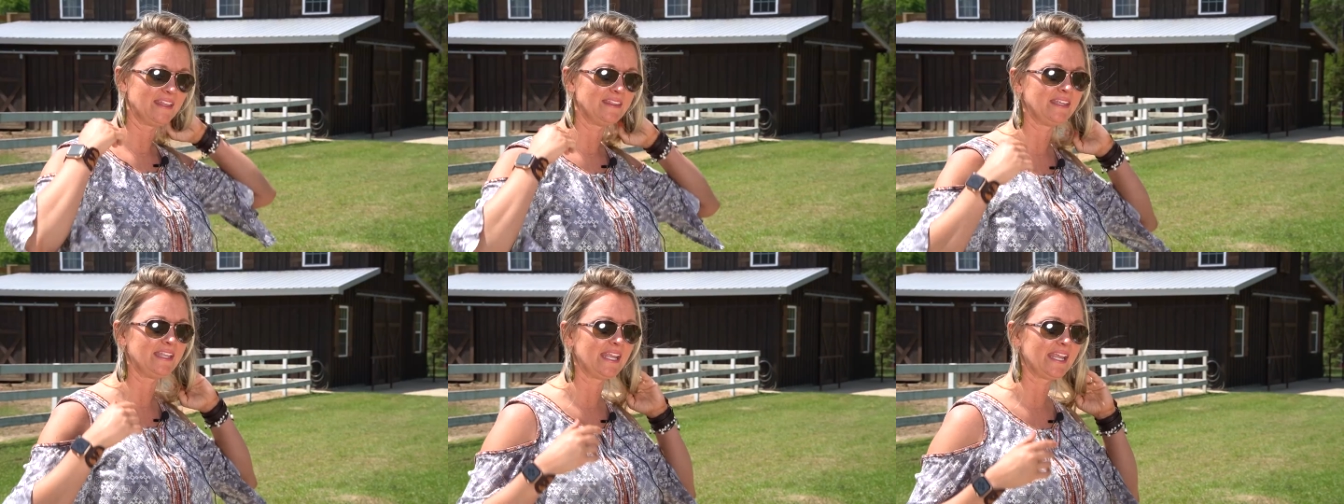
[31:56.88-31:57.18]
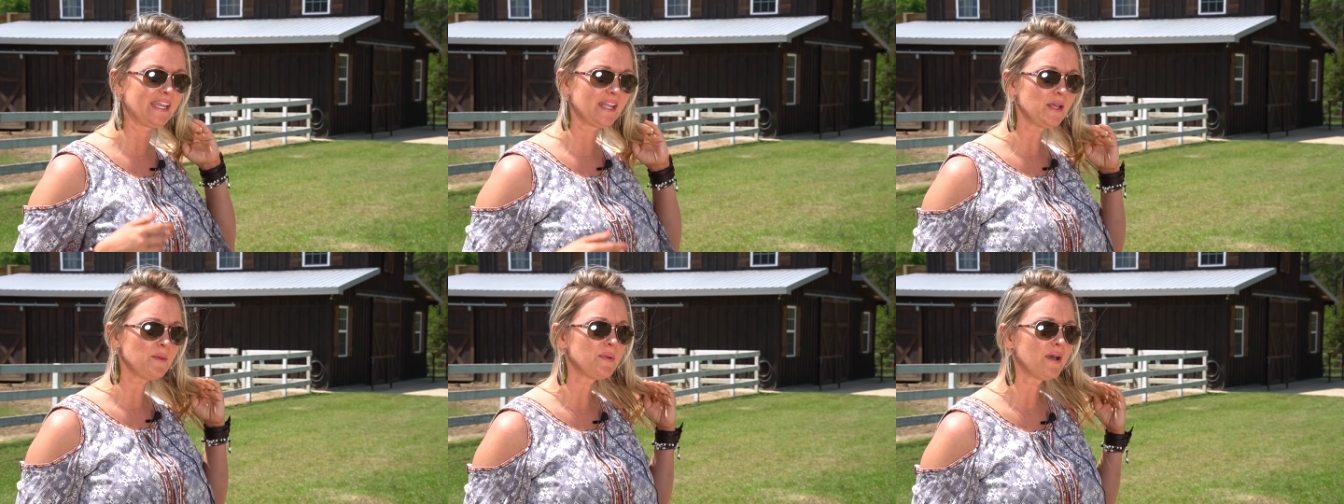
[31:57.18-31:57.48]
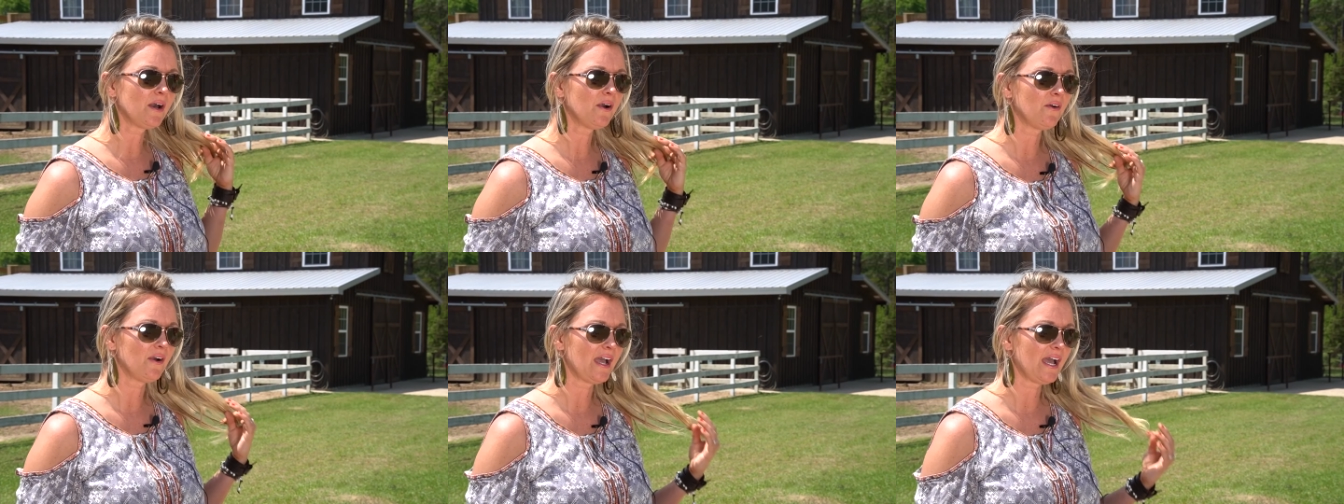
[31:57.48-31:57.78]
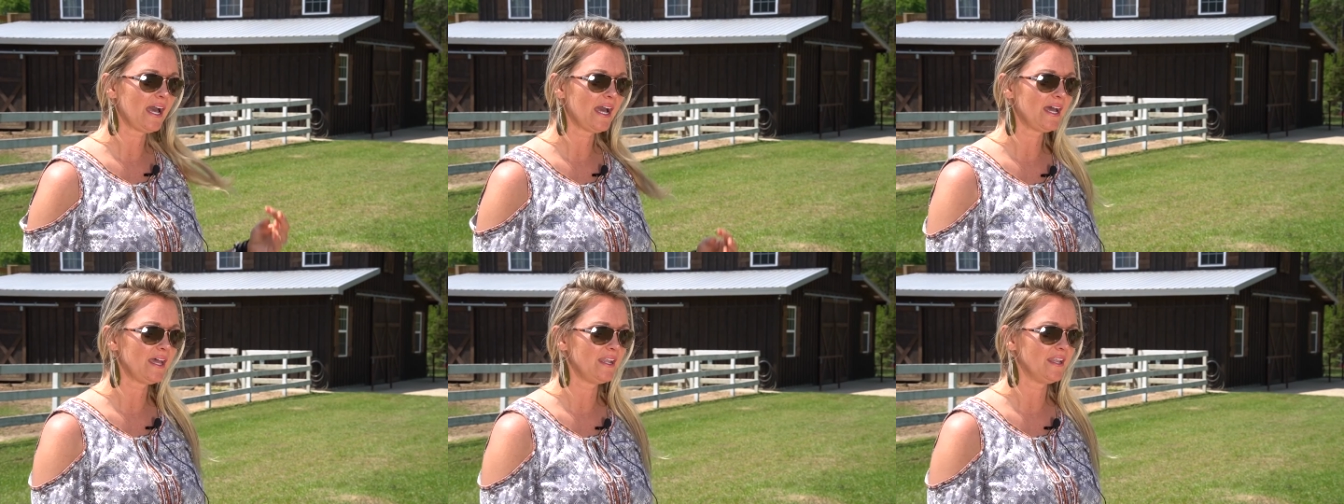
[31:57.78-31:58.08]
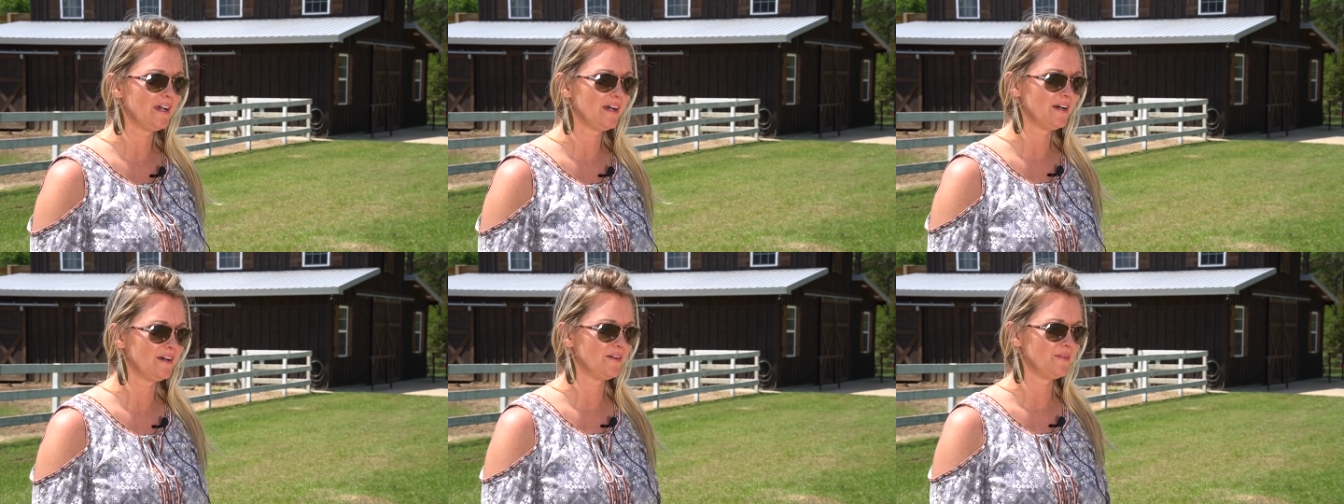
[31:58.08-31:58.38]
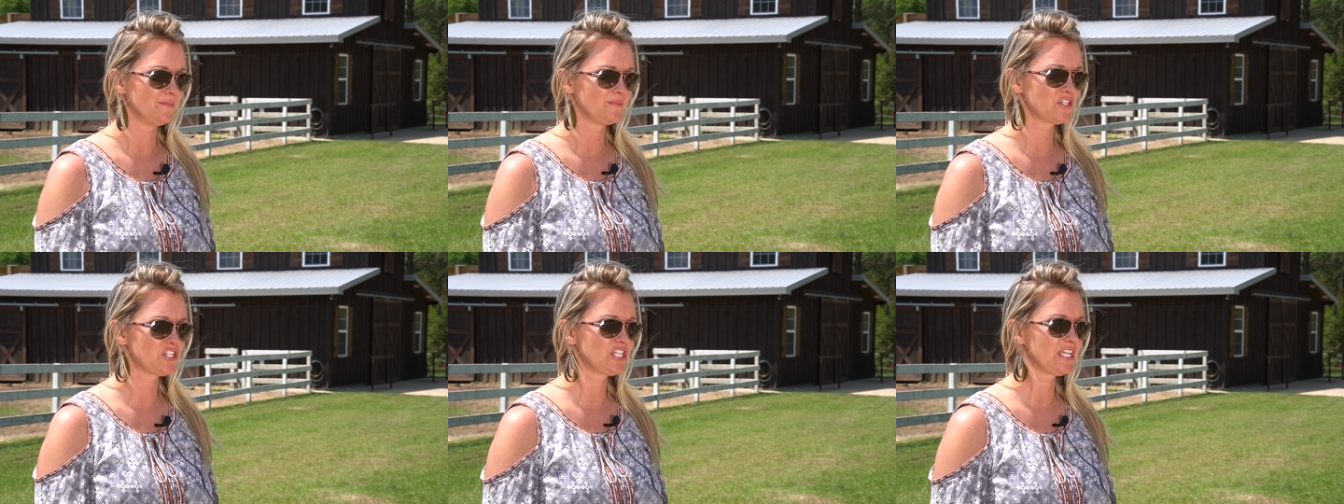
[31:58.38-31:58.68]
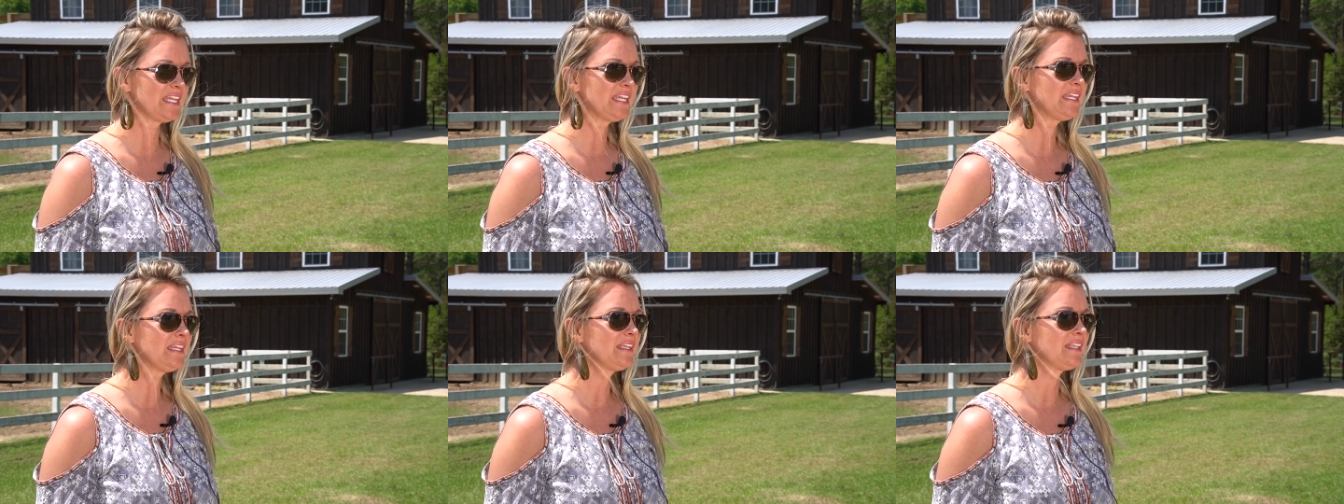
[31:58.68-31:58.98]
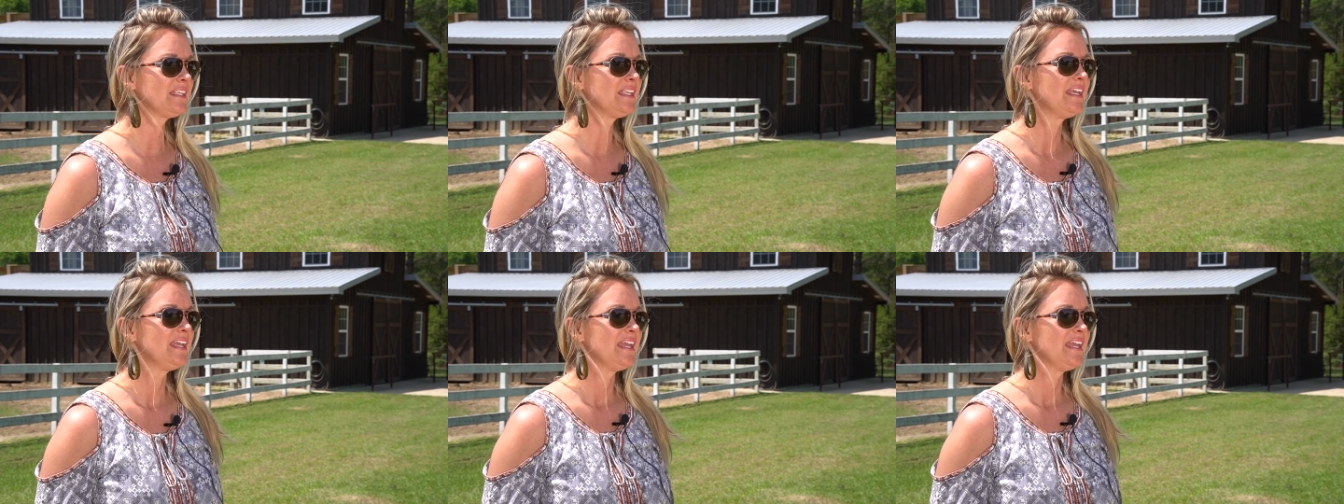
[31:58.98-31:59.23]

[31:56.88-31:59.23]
and then Annabelle had. Um, she